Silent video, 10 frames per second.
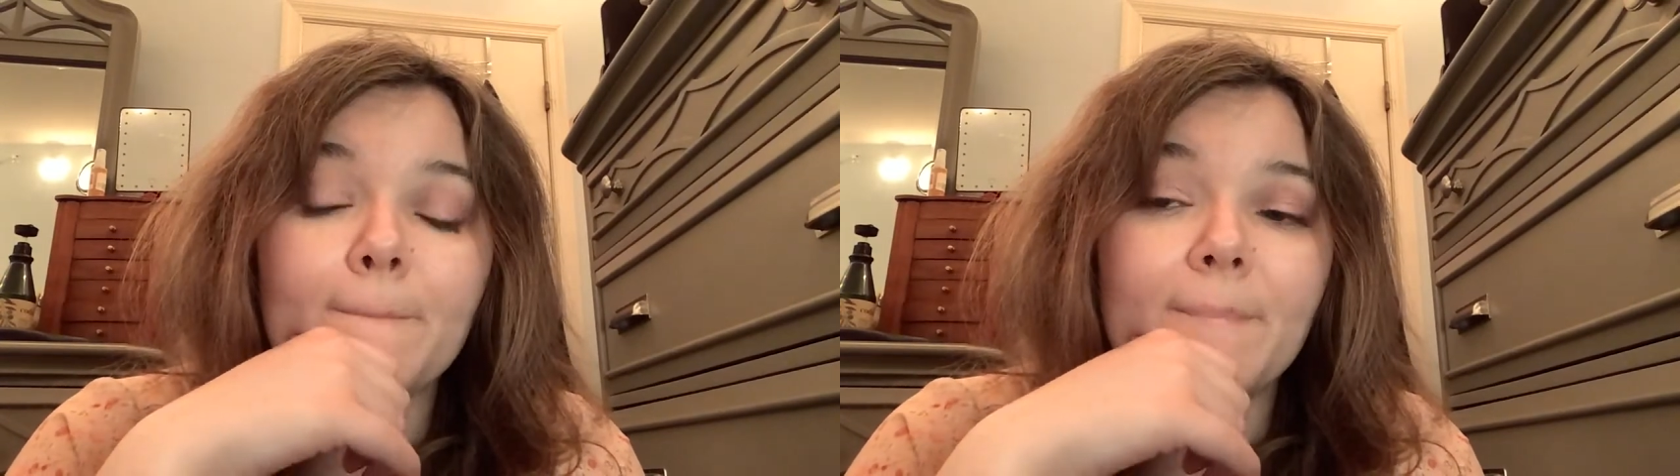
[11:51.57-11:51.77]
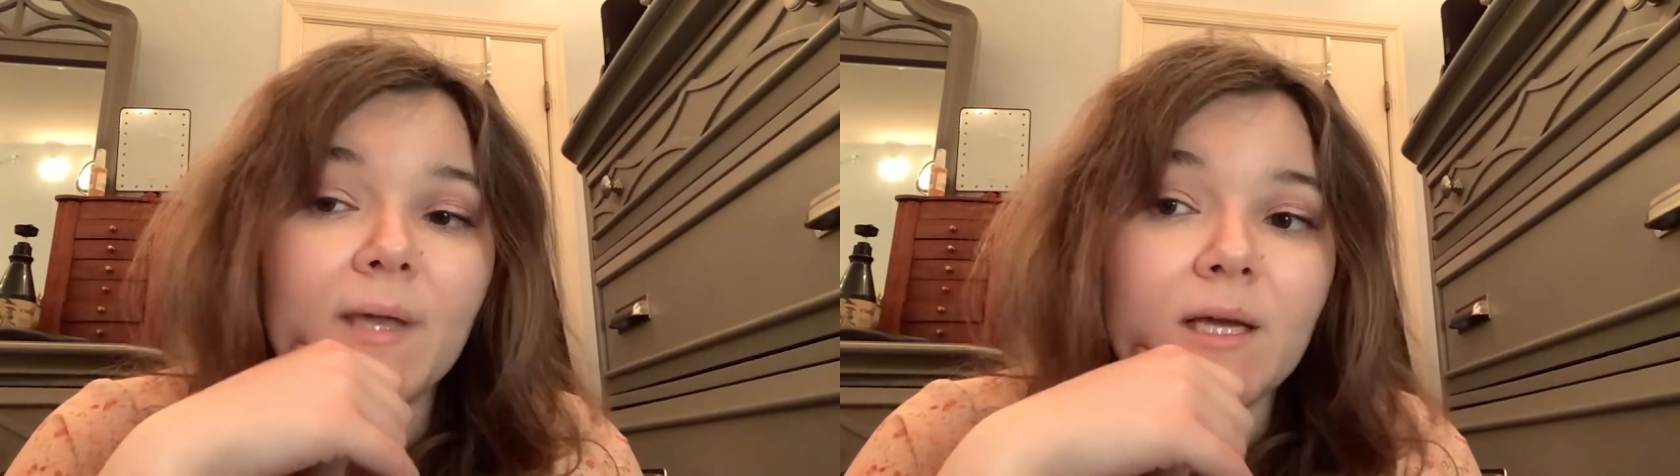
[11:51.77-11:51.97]

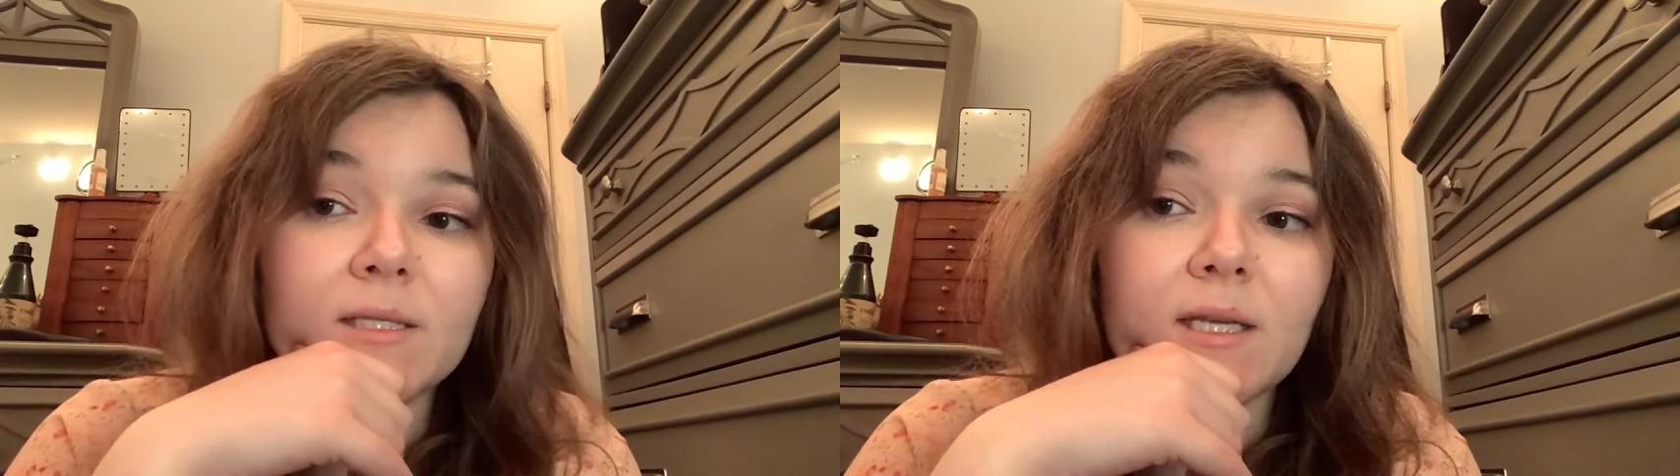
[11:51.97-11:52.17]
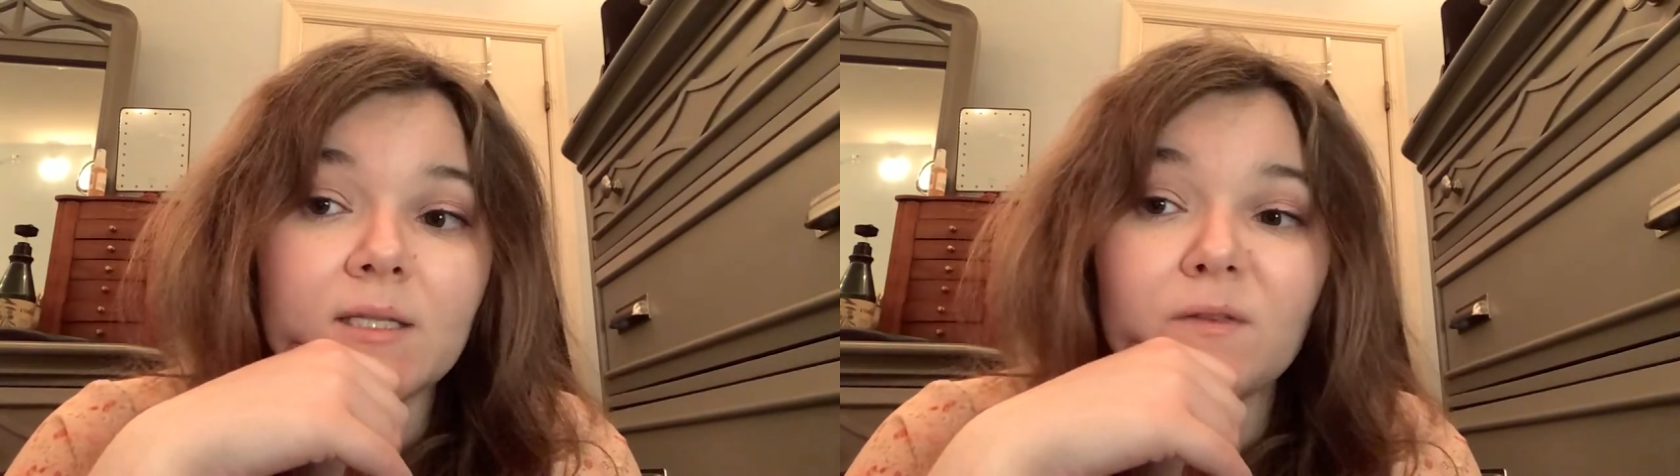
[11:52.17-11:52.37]

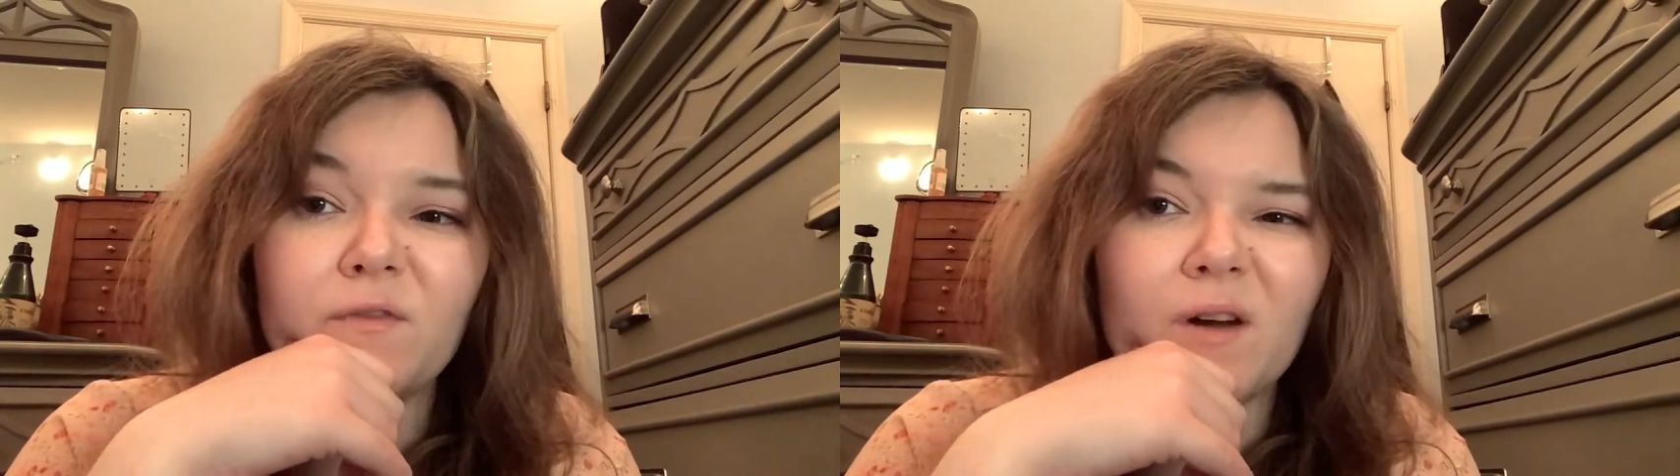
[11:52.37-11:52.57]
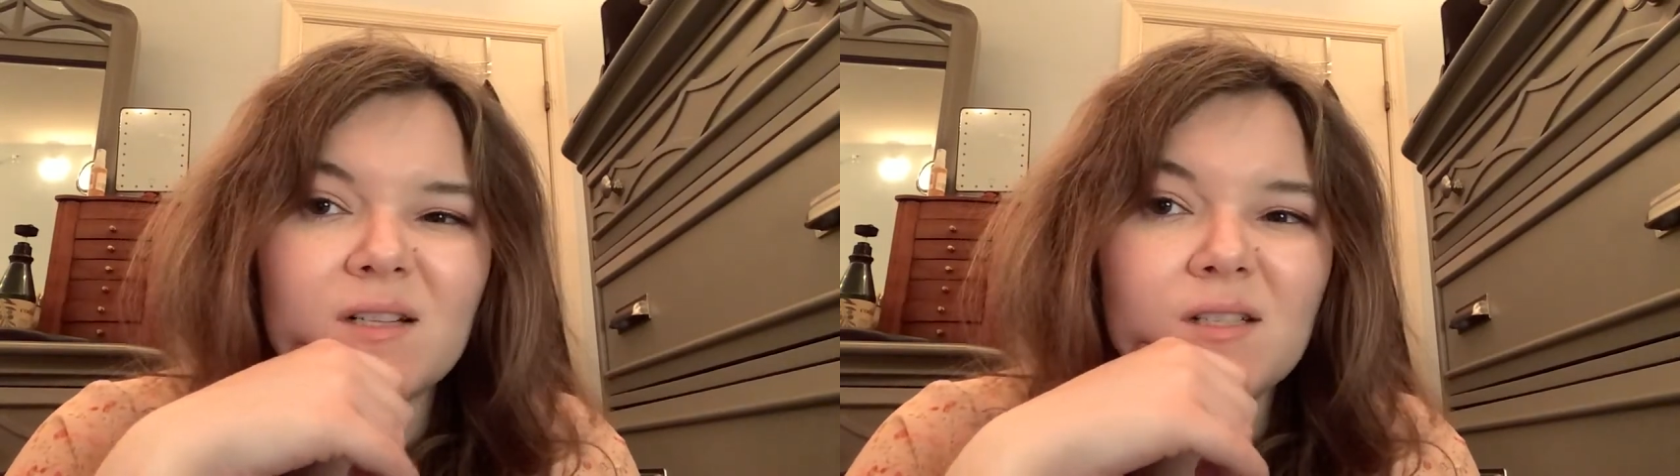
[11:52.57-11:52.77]
Because it's
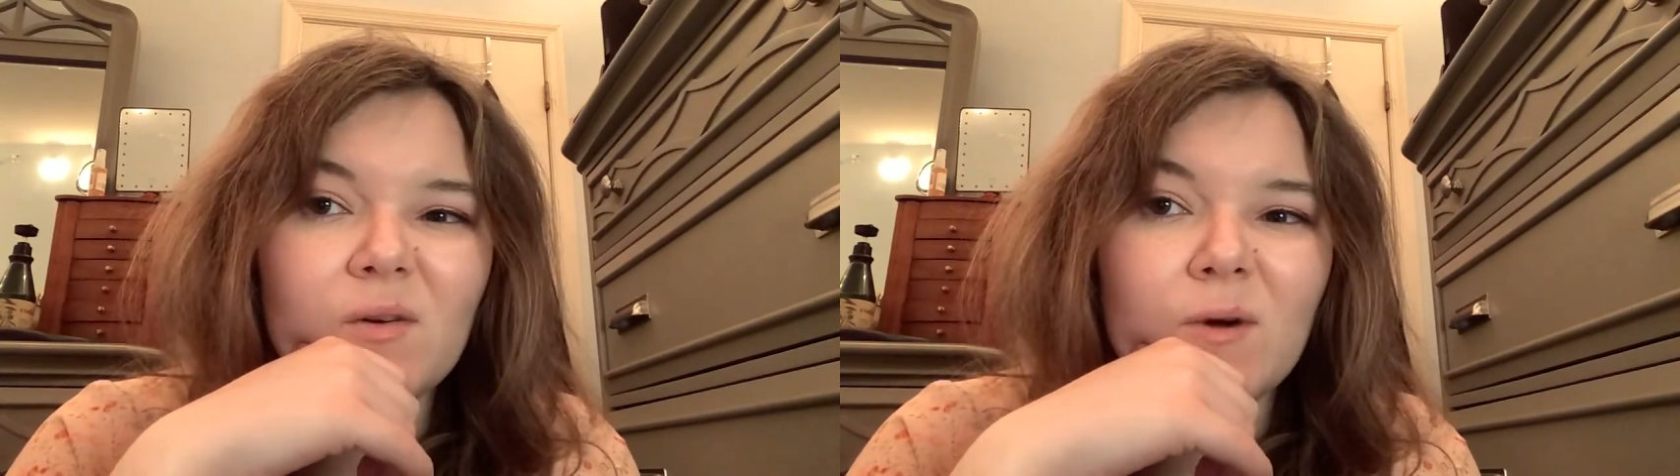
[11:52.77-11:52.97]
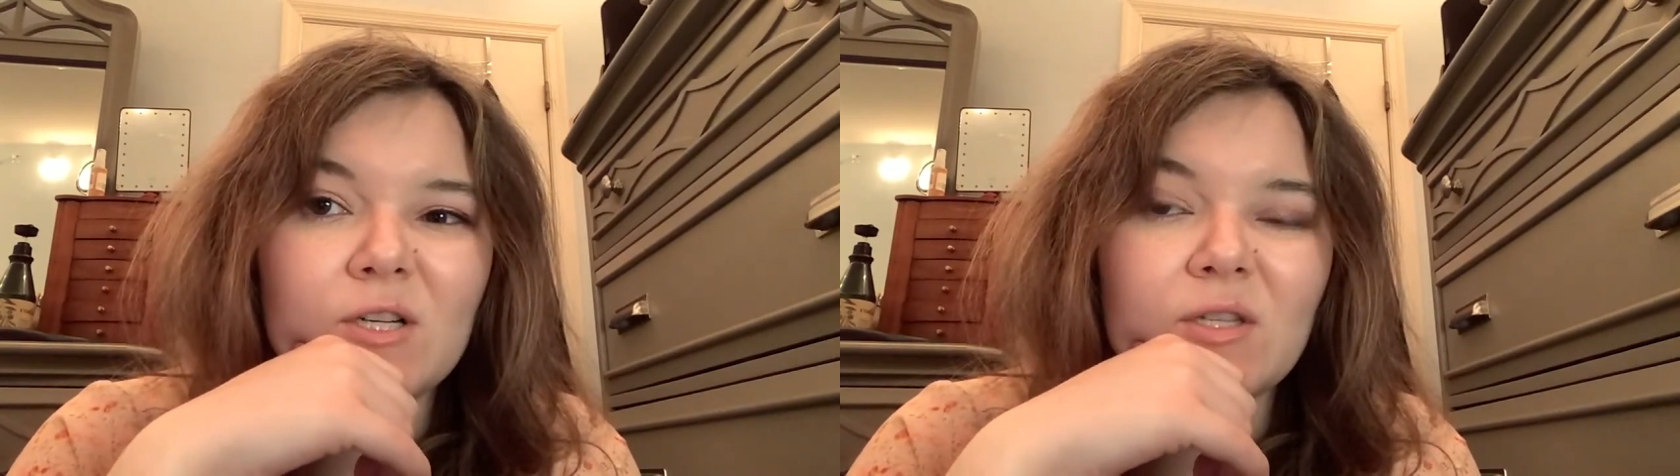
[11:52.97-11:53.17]
fun to
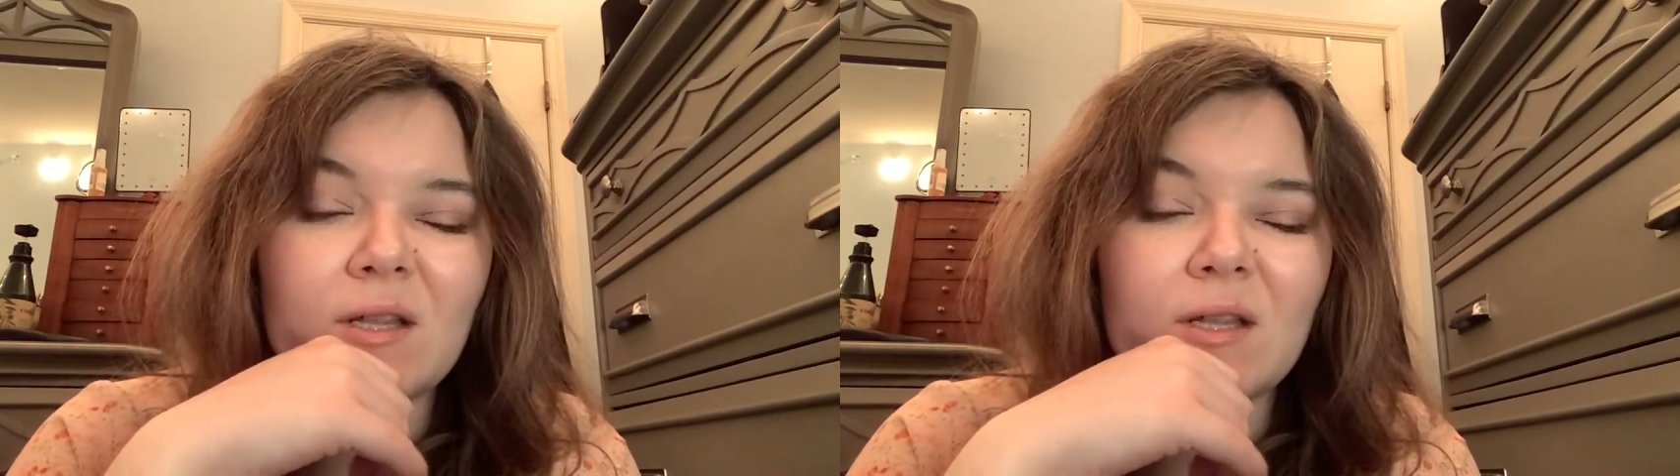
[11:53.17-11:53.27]
watch